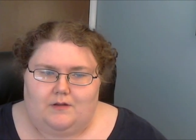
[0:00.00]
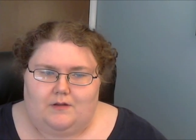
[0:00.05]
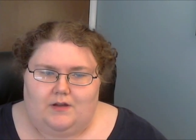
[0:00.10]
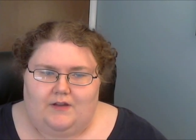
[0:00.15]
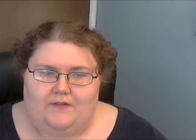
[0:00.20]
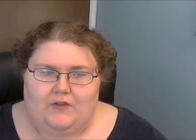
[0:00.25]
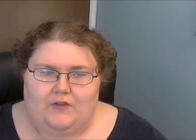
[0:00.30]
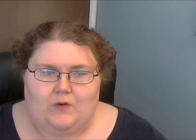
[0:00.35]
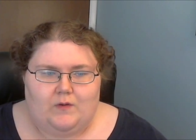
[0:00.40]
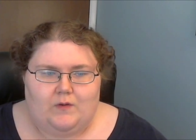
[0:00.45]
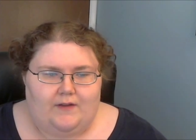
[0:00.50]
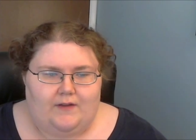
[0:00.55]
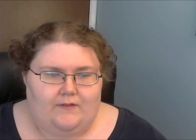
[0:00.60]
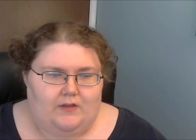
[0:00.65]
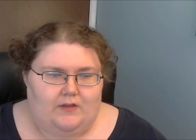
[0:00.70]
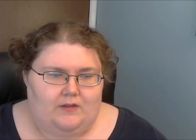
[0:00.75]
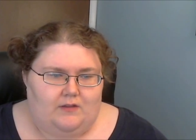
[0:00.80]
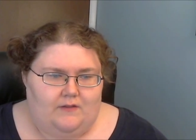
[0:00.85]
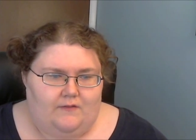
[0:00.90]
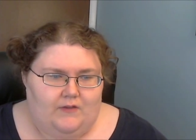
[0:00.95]
if you
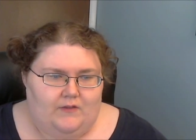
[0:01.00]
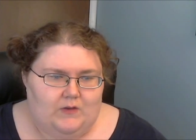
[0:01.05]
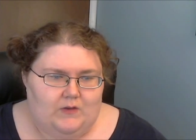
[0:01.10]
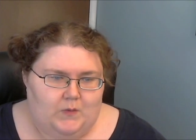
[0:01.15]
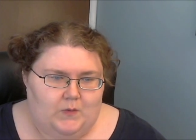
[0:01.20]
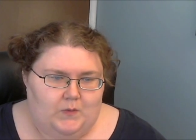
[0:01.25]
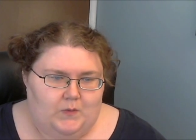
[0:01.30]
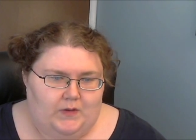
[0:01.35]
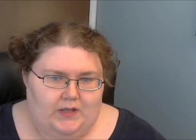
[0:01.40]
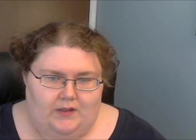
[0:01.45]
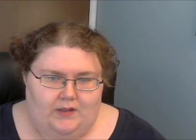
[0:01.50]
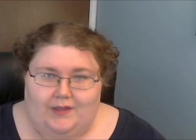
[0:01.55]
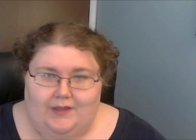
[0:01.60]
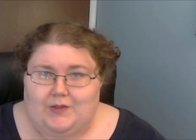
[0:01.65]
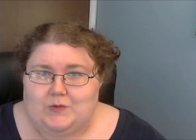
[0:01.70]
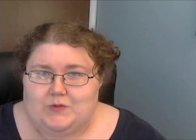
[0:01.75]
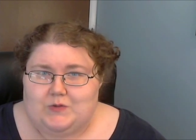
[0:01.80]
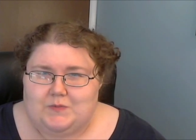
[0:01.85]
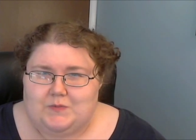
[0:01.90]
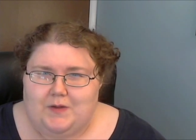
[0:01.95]
don't get like
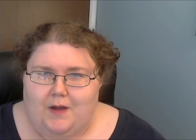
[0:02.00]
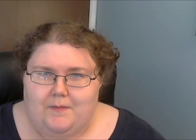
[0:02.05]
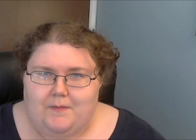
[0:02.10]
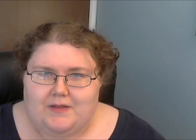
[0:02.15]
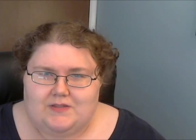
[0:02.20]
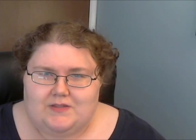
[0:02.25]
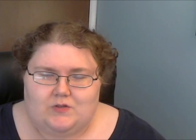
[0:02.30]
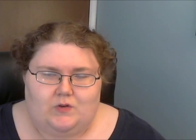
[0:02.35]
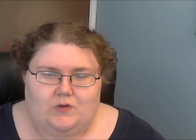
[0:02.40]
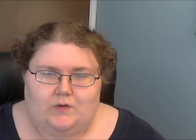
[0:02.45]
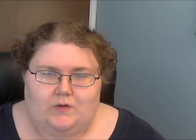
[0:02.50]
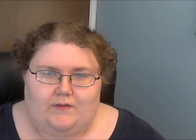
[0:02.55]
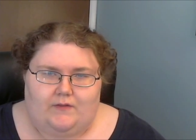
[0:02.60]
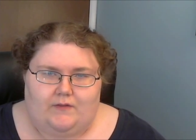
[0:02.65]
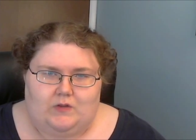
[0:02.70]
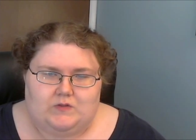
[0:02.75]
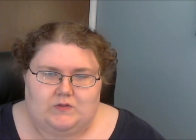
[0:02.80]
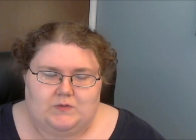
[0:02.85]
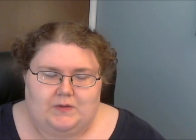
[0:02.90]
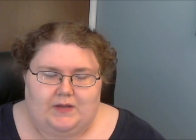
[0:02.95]
YouTube comments, or you don't have a
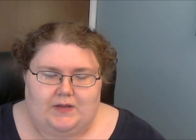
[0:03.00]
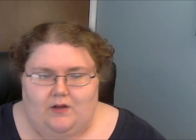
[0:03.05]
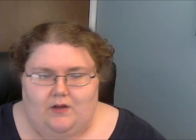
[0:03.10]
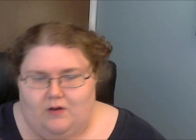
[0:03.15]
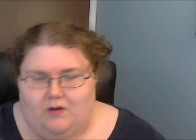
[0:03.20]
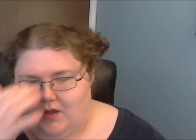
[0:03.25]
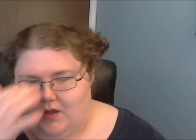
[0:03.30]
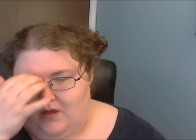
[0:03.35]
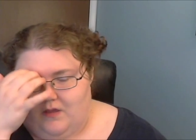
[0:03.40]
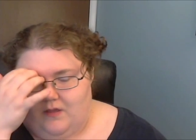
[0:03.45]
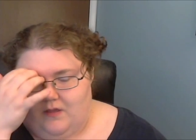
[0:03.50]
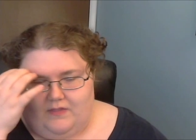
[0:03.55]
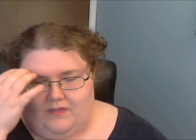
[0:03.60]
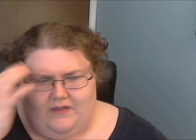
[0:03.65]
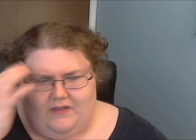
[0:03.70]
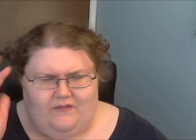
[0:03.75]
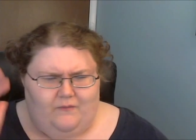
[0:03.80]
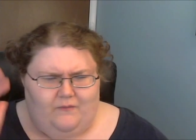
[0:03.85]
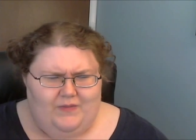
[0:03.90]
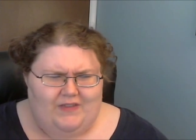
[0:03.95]
YouTube account,
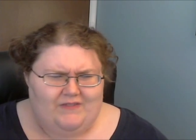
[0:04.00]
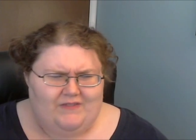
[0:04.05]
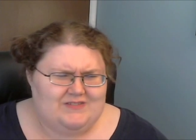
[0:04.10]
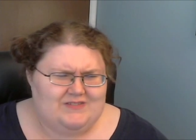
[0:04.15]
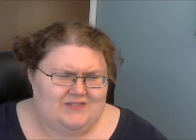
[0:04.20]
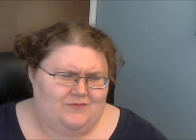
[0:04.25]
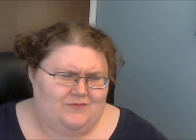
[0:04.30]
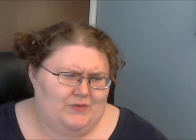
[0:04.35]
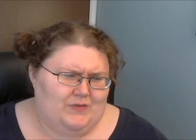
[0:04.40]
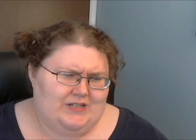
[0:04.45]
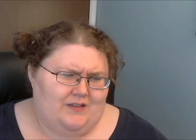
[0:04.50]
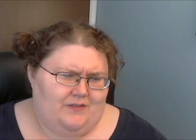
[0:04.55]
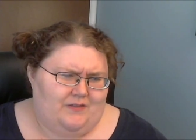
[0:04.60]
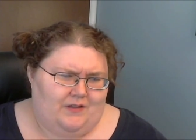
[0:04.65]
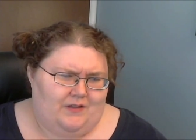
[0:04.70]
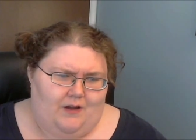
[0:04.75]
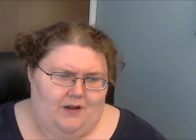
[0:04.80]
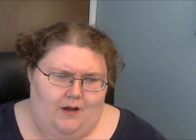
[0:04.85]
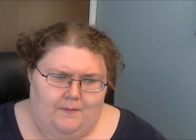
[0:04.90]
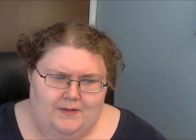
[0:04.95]
they've redone the
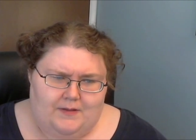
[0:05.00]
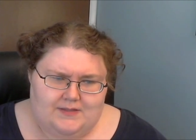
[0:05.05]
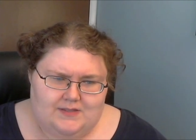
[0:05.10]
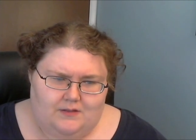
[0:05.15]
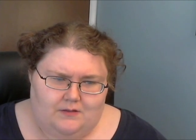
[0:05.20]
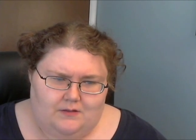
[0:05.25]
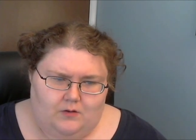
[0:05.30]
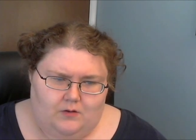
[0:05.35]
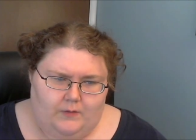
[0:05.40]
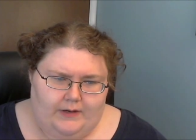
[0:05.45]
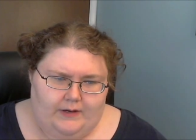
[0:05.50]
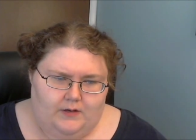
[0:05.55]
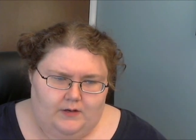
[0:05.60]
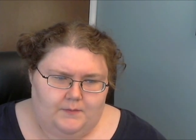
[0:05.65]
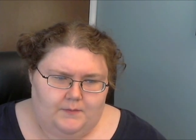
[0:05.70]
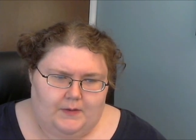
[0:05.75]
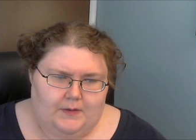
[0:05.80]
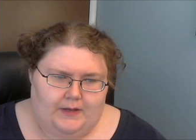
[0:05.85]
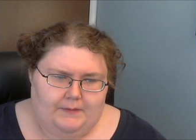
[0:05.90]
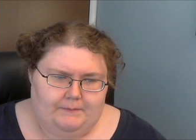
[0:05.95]
comments a little
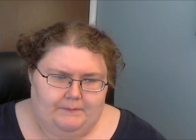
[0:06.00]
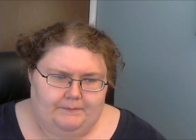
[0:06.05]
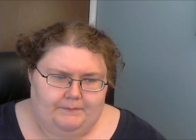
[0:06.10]
weird, but